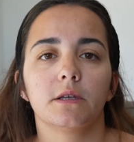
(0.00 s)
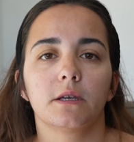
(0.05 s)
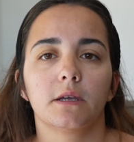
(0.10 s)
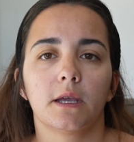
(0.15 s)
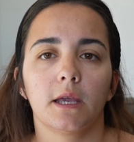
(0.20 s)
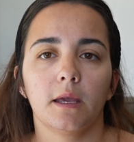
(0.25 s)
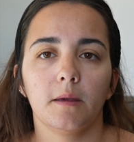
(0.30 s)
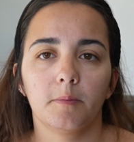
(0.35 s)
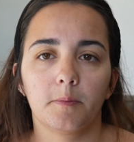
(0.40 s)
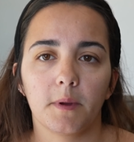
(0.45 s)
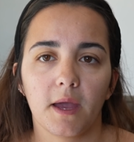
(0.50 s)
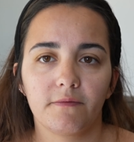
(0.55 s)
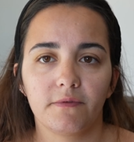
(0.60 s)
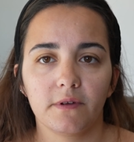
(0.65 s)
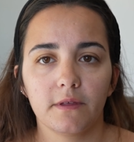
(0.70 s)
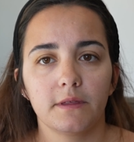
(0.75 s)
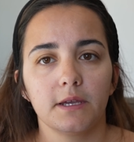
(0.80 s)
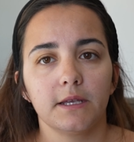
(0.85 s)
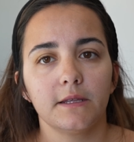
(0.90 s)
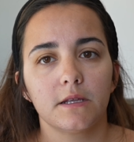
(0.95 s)
to keep
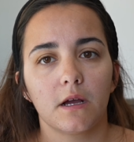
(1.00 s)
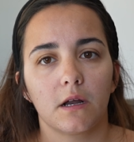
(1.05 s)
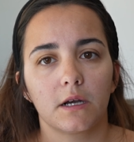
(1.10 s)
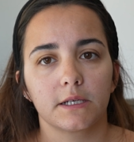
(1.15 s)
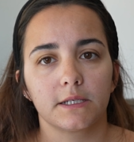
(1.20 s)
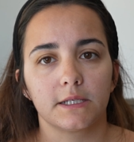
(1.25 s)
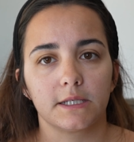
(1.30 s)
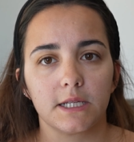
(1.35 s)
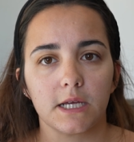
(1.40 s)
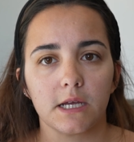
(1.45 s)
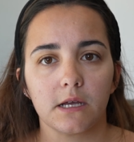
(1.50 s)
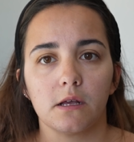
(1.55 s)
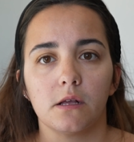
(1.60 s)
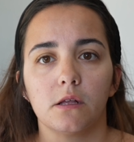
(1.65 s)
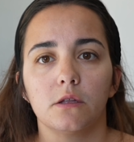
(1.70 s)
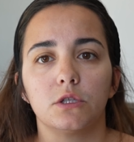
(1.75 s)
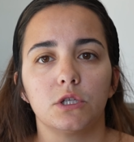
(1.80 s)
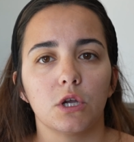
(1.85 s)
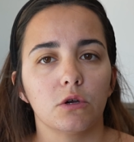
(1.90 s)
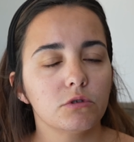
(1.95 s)
everything dark
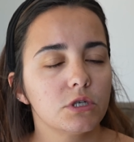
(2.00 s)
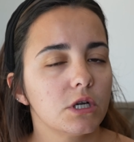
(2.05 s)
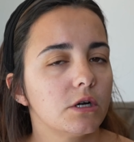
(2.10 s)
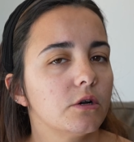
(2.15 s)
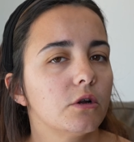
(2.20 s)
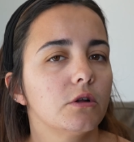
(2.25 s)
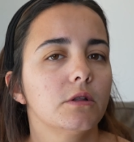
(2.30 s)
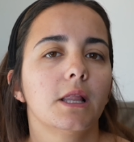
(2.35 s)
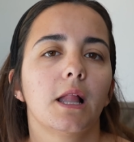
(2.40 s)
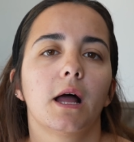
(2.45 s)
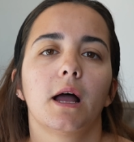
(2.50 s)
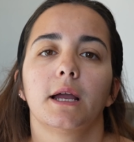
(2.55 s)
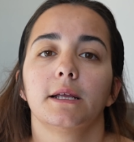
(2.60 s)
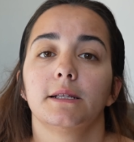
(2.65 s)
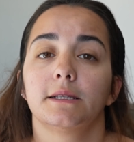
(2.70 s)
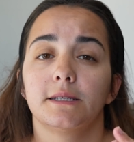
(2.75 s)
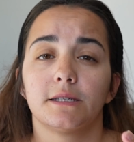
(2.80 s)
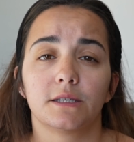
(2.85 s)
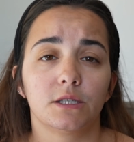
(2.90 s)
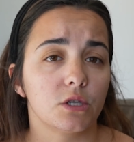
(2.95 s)
still, don't turn on
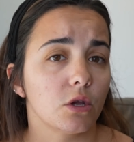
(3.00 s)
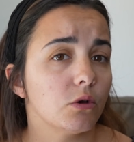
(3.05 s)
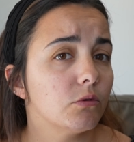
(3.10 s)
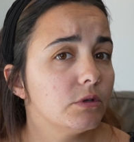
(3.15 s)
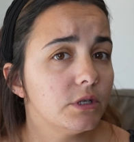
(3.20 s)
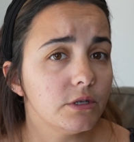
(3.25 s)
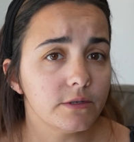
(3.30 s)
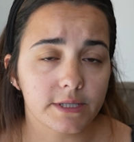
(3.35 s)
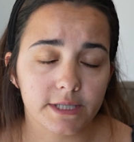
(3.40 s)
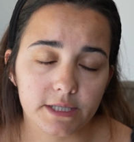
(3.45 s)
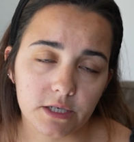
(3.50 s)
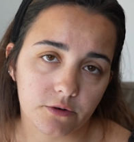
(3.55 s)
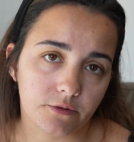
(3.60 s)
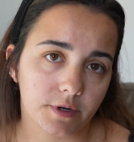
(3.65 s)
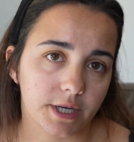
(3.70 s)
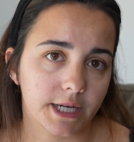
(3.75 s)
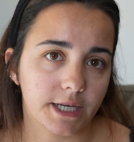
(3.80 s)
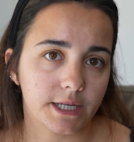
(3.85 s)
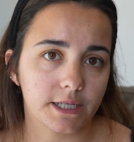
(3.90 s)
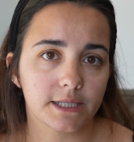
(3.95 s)
lights, don't use
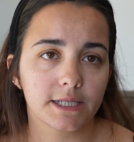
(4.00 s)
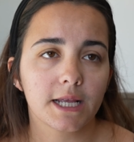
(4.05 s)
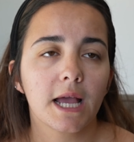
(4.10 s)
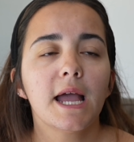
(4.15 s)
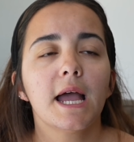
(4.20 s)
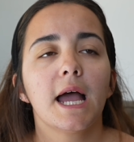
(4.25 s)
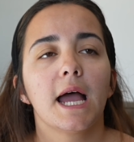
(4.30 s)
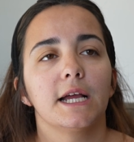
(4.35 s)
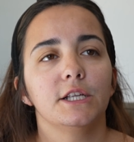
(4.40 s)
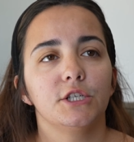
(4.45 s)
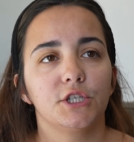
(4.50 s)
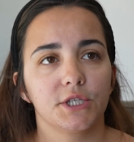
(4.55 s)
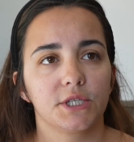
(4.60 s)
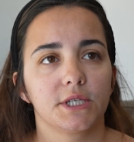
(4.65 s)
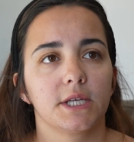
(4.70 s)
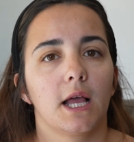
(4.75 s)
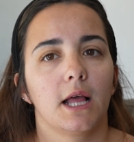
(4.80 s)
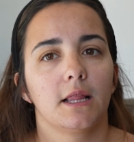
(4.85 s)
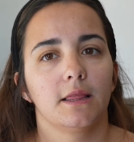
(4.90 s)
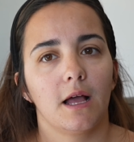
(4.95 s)
screens, and just
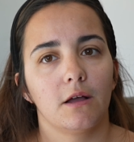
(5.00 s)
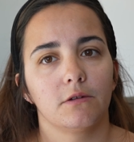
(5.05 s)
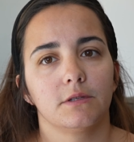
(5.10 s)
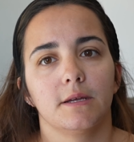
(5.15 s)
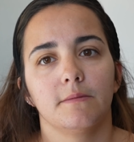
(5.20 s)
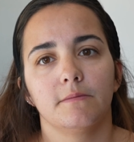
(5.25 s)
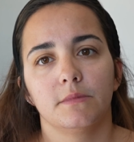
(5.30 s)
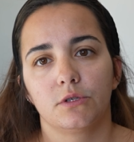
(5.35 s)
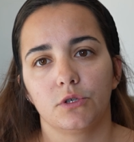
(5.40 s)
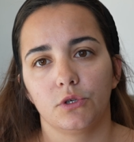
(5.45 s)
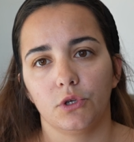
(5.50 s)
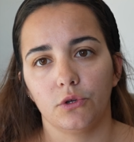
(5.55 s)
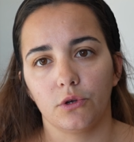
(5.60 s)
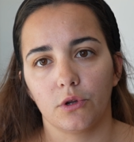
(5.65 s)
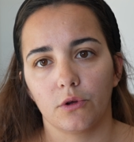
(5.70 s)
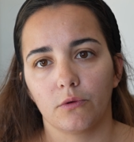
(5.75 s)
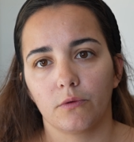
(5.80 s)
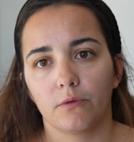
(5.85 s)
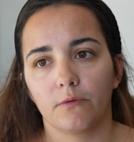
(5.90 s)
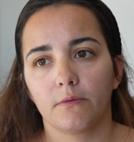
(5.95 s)
allow them to, you
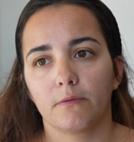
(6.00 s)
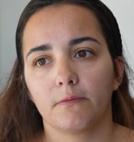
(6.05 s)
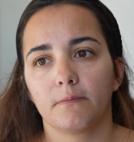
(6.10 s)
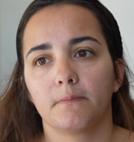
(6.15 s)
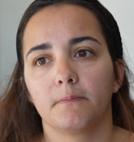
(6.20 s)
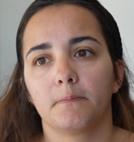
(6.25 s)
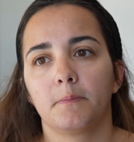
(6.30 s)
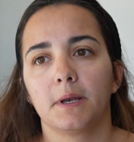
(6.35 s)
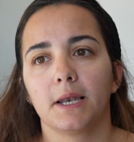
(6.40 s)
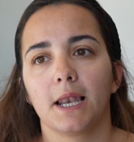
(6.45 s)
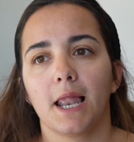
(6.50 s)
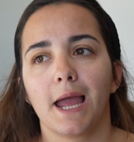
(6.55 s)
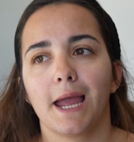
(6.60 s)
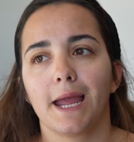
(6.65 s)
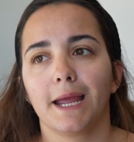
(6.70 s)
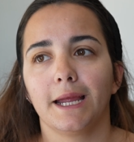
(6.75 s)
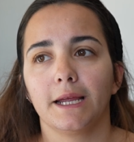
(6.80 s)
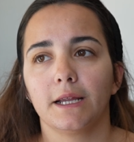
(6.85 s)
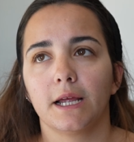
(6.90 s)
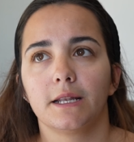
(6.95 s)
know,
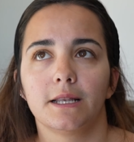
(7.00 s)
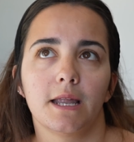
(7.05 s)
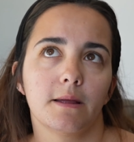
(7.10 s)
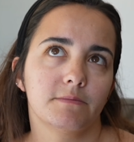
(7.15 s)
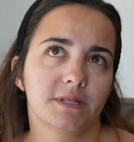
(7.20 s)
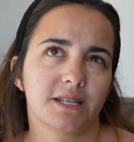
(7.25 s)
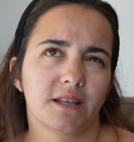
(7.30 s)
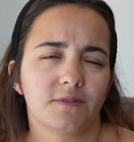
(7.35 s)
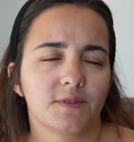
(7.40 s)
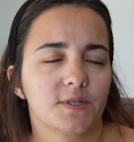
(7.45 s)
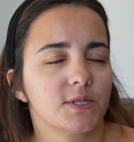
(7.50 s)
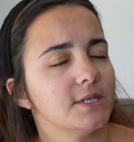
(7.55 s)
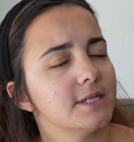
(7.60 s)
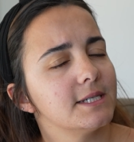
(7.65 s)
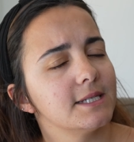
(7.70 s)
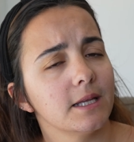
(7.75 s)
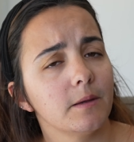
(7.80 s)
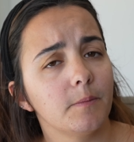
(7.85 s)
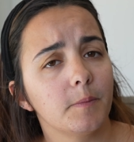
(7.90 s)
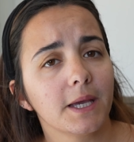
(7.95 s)
play themselves to
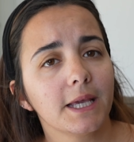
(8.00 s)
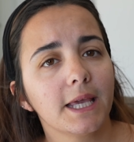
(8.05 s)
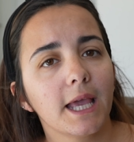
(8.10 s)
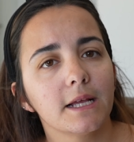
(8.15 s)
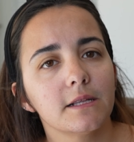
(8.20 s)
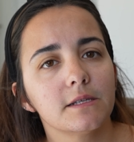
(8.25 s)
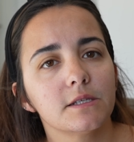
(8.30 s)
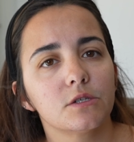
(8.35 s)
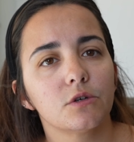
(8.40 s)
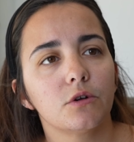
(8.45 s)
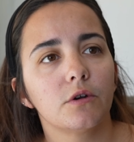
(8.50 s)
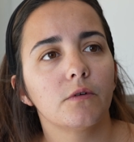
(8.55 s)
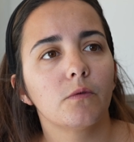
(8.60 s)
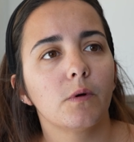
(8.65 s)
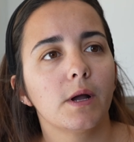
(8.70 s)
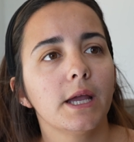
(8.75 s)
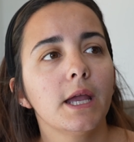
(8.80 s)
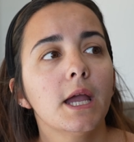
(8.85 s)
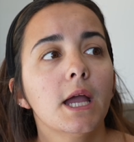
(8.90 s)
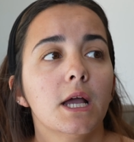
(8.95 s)
sleep again, sort of
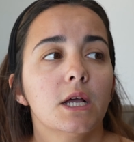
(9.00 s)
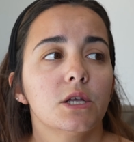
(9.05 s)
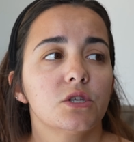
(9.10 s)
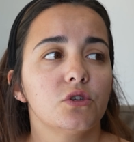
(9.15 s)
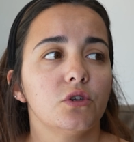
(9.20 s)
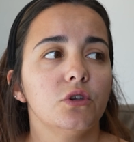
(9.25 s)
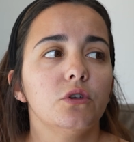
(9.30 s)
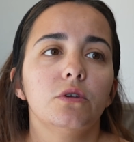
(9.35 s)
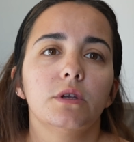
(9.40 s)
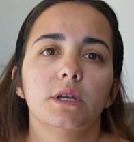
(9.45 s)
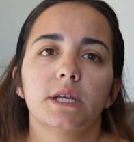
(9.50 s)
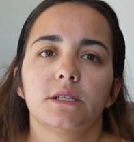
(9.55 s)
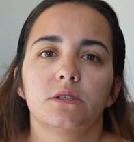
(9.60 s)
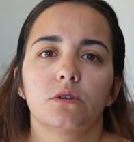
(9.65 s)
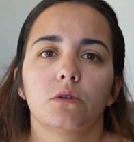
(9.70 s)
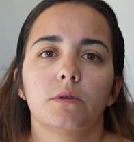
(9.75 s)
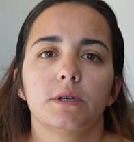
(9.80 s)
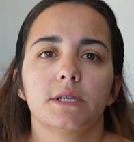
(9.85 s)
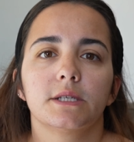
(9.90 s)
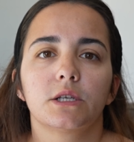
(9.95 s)
way. So it's
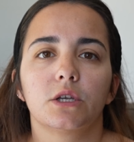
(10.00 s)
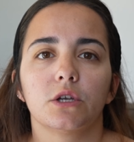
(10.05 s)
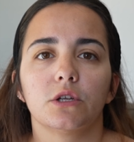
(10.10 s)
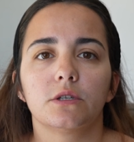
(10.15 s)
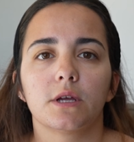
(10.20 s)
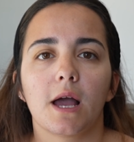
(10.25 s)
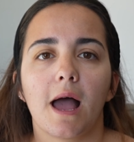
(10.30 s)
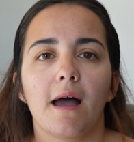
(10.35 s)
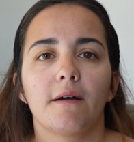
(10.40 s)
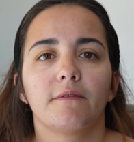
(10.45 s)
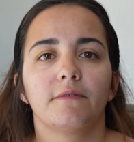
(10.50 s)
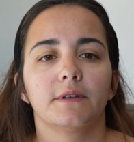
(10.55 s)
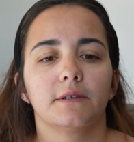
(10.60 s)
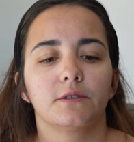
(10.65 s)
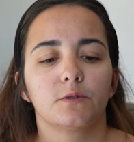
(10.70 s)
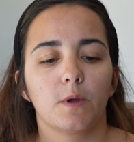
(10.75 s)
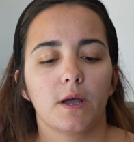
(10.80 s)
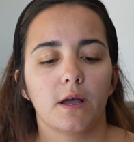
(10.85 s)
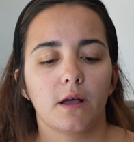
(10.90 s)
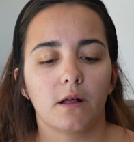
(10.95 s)
always good to have
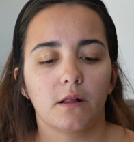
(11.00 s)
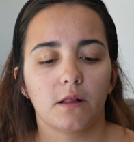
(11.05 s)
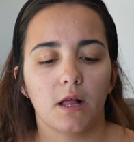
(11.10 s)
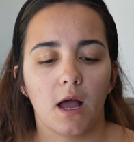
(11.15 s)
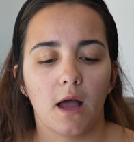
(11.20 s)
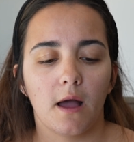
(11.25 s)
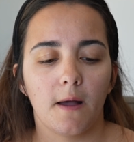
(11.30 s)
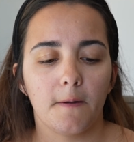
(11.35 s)
as well